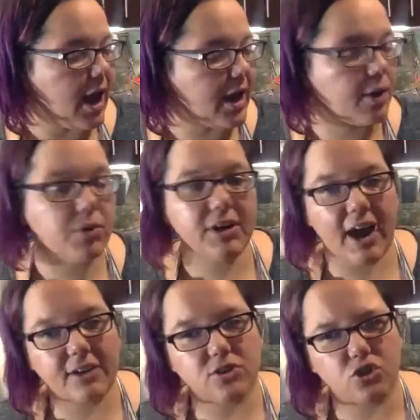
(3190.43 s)
And I wouldn't
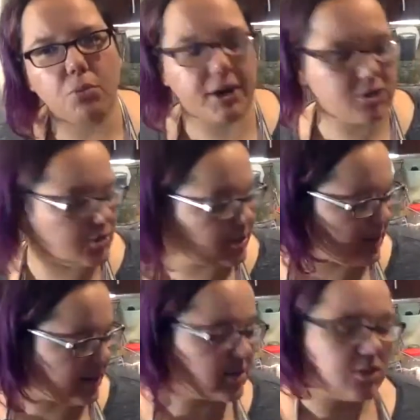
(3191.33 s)
add so much that
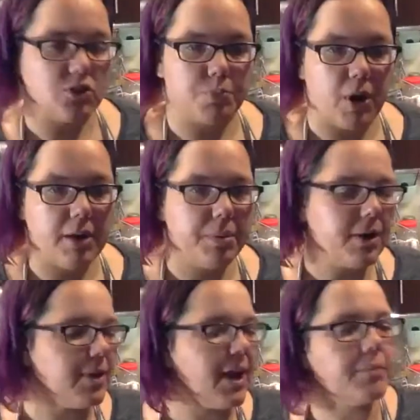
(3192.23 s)
then it's a spread, but I
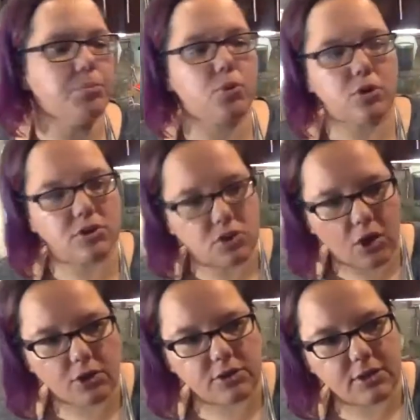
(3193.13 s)
would add more
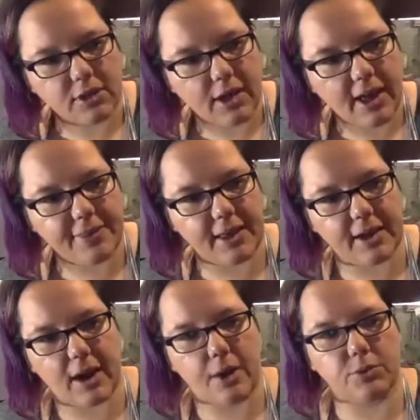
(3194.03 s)
salt. And then
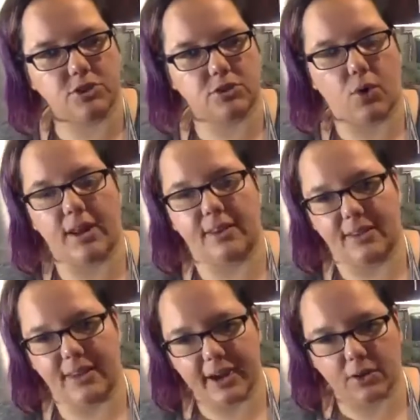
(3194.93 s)
I would just go ahead and
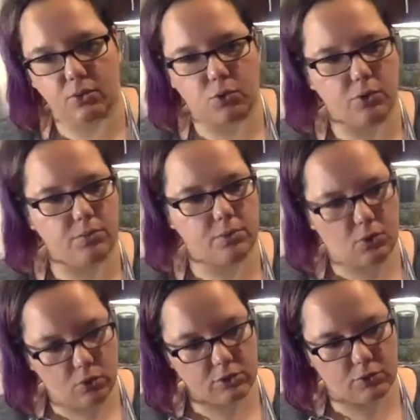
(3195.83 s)
let it room
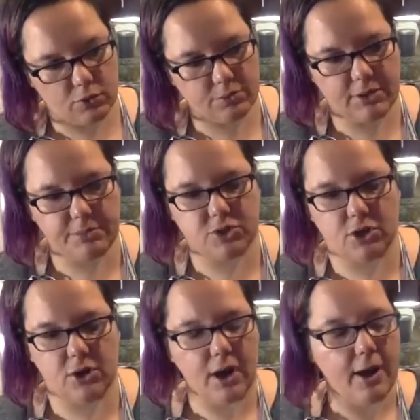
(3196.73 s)
cool to room temperature.